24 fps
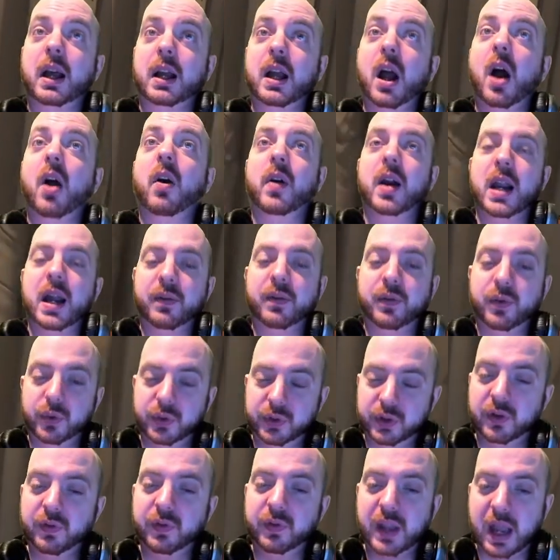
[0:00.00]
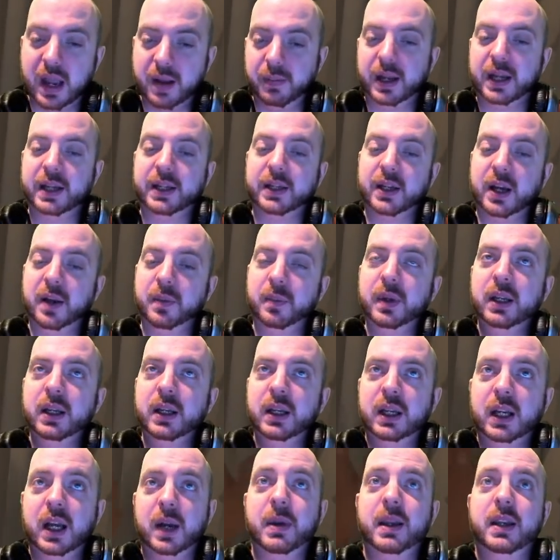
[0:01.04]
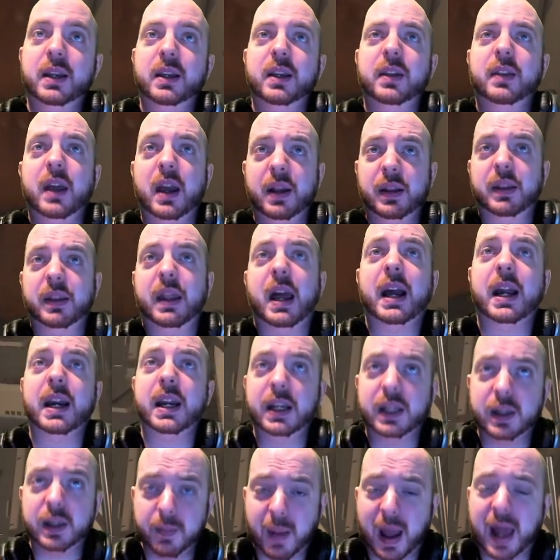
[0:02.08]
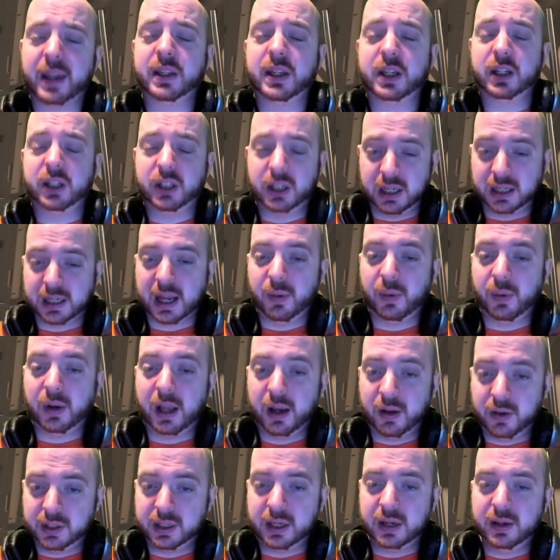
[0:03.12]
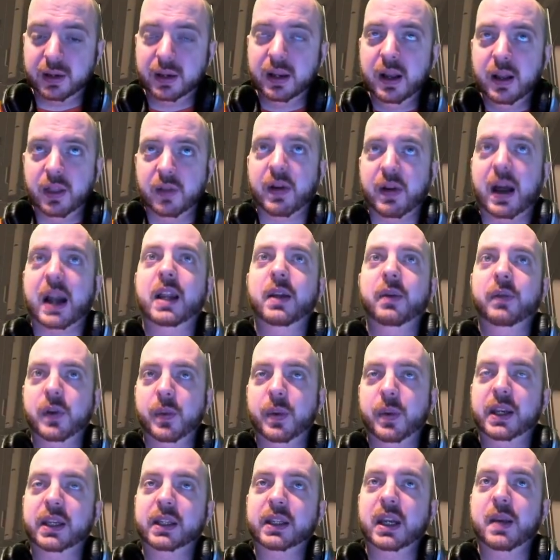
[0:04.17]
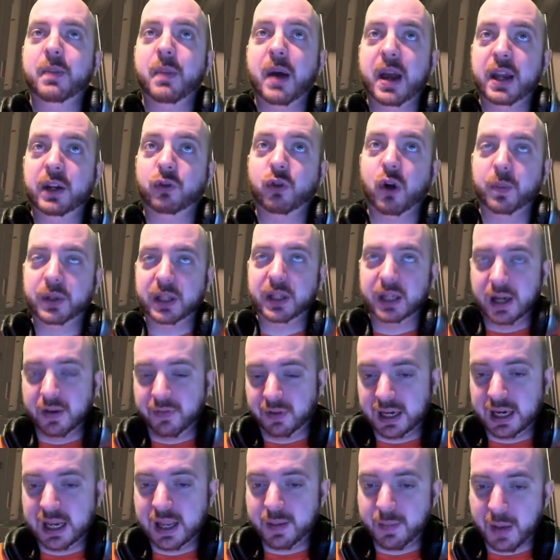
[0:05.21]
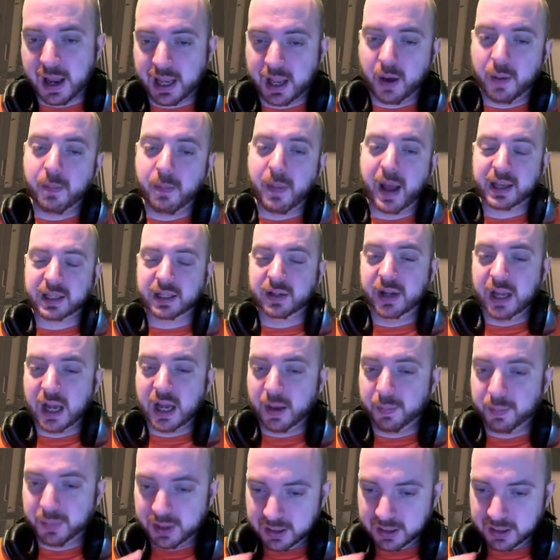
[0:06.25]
current levels of gameplay time. I mean, they're going to need to balance this shit out loads, and the value of UEC may drop significantly, may go massively up.